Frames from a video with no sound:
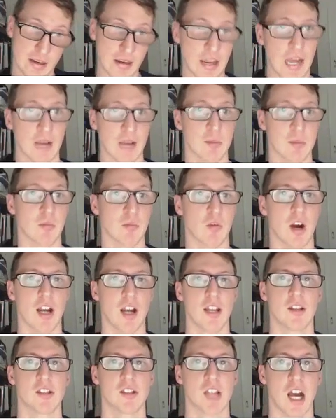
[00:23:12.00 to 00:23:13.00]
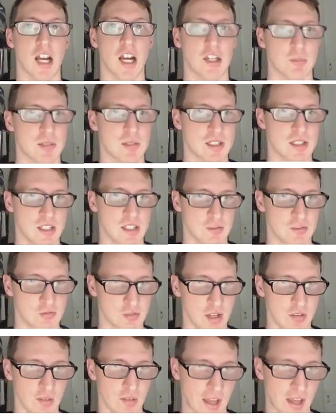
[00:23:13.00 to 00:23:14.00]
Now he provided 100%
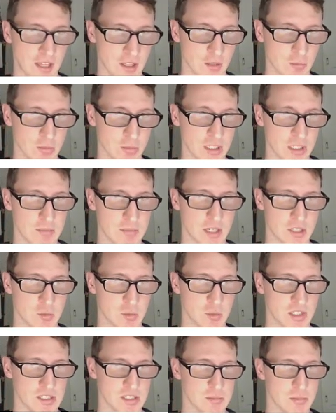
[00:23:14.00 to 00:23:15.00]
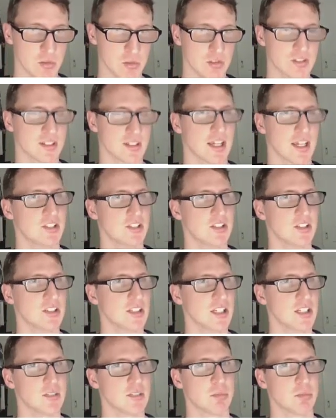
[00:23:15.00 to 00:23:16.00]
free value pretty much with his books, as you
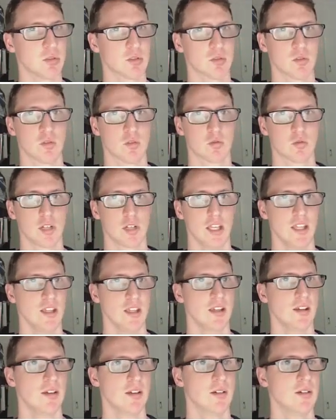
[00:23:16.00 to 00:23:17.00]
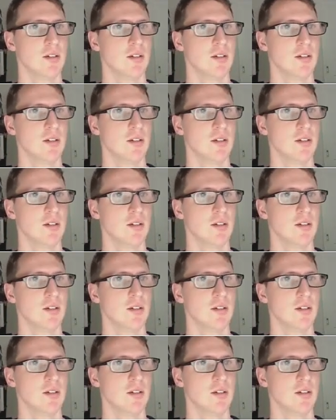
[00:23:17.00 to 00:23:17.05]
can get his books for free.